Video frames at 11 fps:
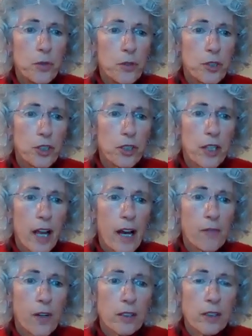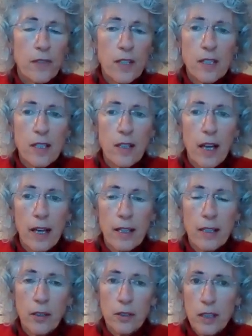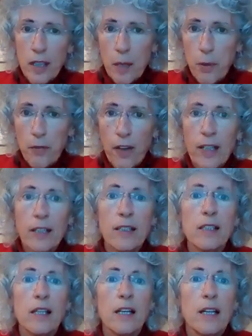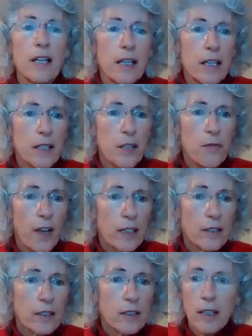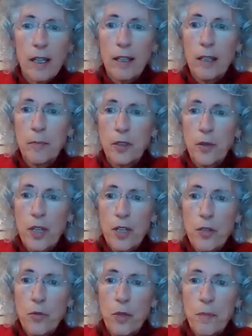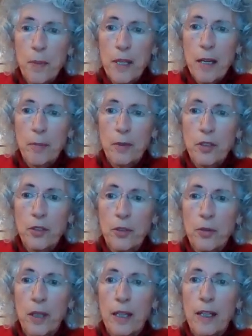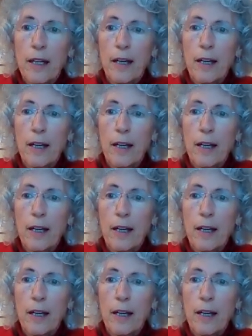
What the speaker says: You should have all of these in the handout that I provided in advance, so that you would be able to